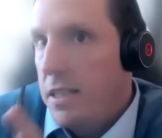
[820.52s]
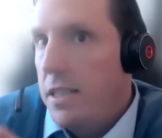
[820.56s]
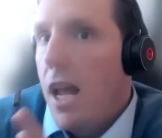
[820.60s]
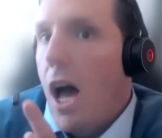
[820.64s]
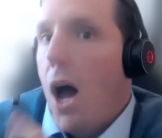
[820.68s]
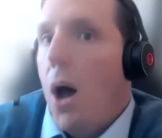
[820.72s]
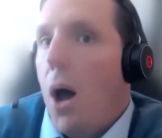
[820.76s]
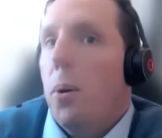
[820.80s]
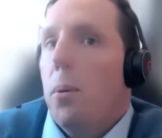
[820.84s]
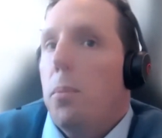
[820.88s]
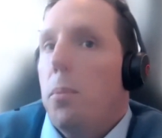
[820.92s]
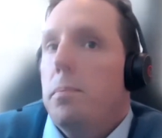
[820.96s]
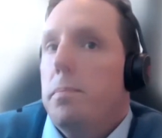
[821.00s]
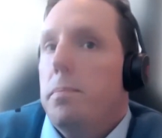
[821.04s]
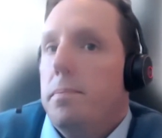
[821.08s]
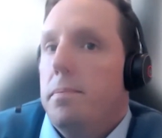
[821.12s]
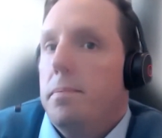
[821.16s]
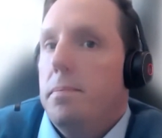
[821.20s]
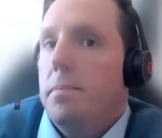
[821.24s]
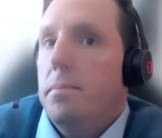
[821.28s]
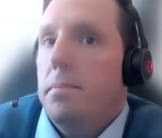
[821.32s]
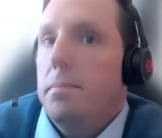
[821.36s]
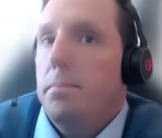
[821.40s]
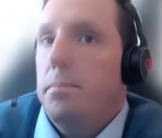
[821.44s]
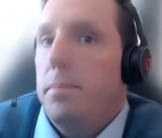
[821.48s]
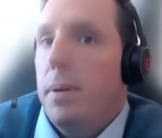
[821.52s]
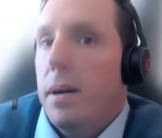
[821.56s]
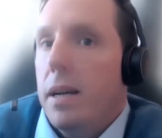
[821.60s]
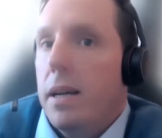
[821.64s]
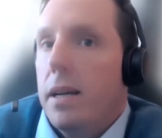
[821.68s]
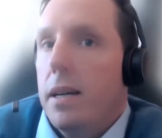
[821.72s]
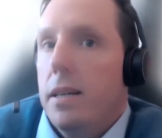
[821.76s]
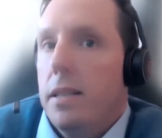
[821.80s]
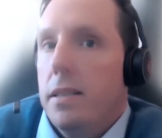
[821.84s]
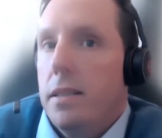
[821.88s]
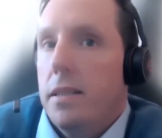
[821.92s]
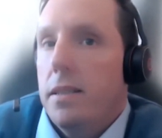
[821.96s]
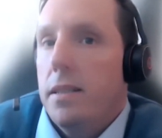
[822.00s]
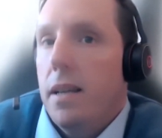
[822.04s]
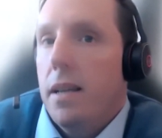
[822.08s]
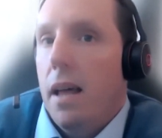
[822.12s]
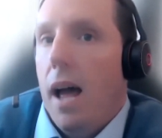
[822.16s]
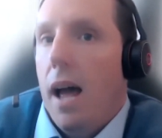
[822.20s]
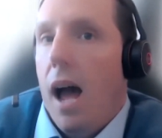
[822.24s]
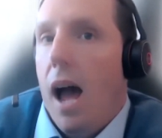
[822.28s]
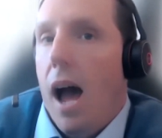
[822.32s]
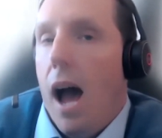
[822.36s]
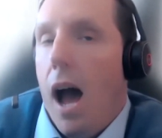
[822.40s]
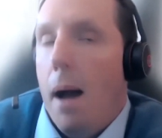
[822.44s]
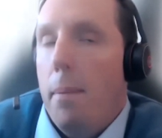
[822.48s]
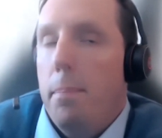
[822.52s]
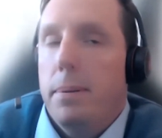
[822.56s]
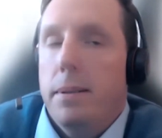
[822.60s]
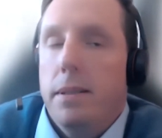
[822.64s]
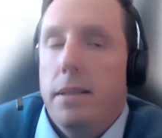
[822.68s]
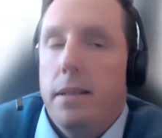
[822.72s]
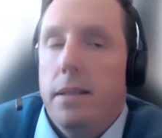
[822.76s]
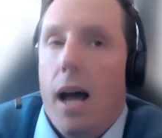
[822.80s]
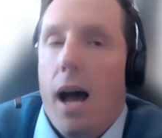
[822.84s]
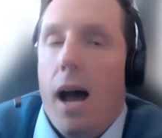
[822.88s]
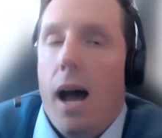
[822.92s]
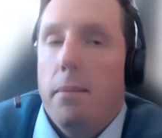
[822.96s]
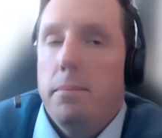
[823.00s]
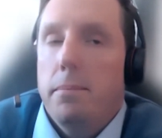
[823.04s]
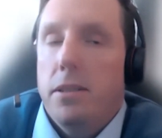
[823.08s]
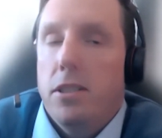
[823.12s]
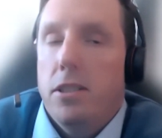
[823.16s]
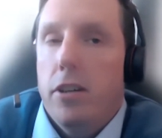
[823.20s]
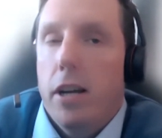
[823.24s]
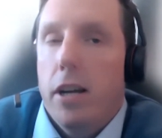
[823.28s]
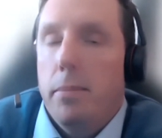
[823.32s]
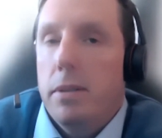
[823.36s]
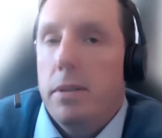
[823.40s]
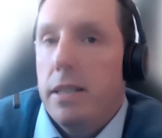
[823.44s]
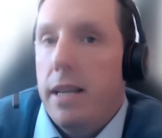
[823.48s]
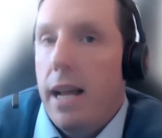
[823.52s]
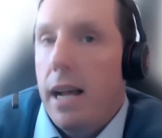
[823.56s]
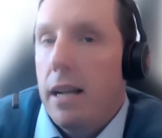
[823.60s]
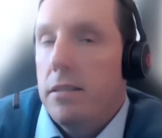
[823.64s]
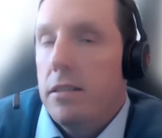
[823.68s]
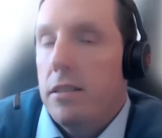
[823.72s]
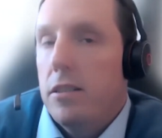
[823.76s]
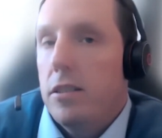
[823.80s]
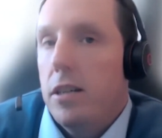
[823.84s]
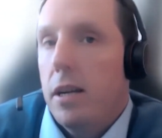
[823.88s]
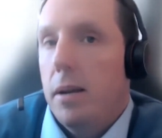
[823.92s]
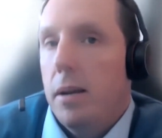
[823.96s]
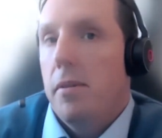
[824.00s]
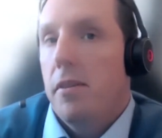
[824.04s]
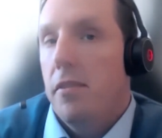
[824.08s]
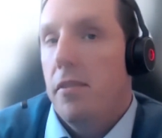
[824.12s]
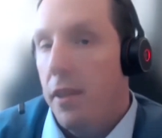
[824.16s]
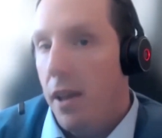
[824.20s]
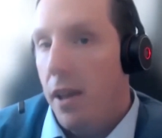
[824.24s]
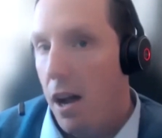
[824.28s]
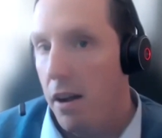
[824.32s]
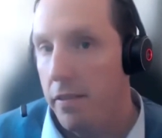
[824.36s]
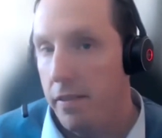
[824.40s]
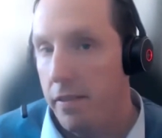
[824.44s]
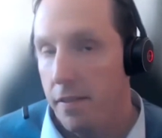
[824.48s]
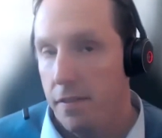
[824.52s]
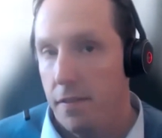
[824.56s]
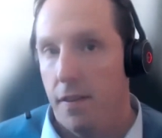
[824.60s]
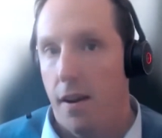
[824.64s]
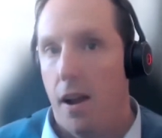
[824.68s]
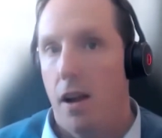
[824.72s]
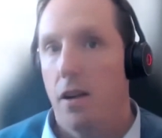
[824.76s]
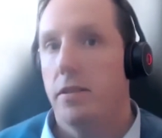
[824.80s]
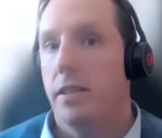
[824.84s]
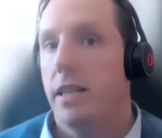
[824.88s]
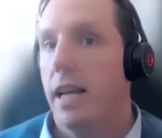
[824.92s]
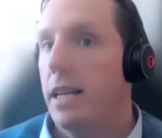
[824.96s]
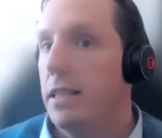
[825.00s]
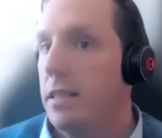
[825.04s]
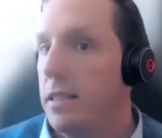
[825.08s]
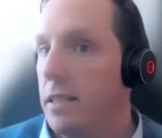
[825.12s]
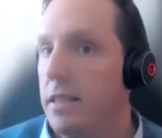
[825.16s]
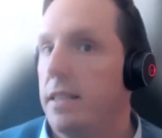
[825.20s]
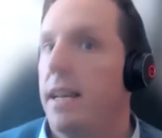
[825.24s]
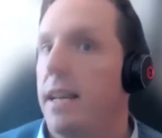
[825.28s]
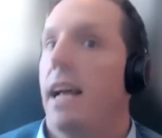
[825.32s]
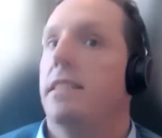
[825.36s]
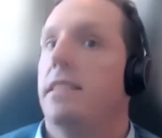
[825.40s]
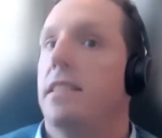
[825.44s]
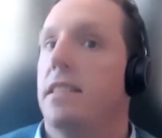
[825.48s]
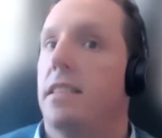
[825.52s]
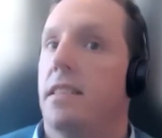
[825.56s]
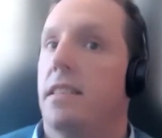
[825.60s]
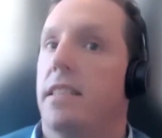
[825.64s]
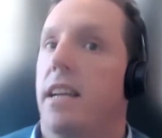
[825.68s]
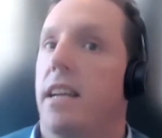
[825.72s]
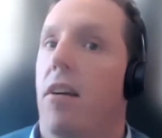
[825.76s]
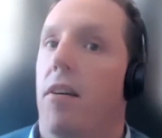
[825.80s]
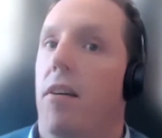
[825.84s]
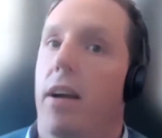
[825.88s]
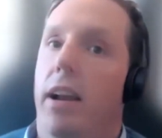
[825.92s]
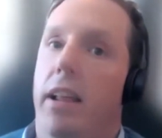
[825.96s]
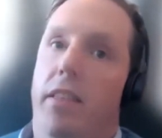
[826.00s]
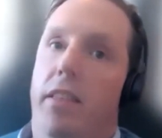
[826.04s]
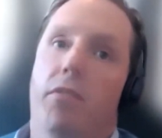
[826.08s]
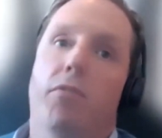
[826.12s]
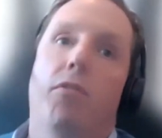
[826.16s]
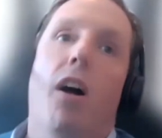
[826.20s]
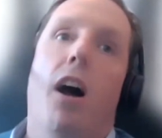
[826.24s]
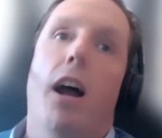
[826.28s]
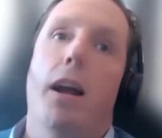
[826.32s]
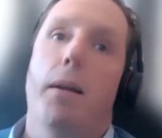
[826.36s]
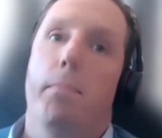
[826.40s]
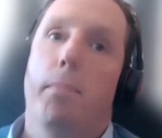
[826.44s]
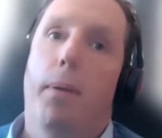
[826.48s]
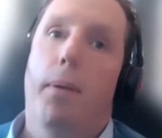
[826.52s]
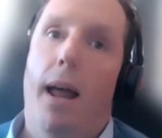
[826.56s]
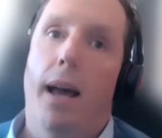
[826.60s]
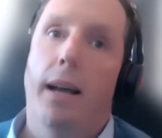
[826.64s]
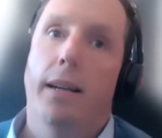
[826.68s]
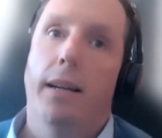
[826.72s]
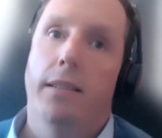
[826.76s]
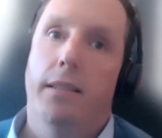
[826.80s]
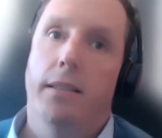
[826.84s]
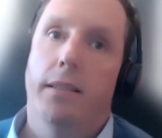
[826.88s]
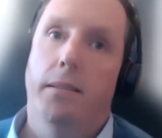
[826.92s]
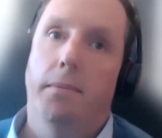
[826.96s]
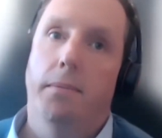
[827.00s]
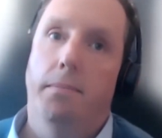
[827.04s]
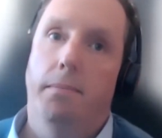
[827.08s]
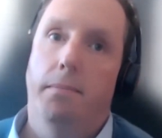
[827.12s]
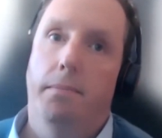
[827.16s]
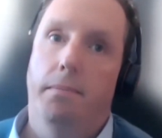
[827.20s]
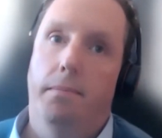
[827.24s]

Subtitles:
no, because upstream and downstream of the overflows isn't necessarily the right place.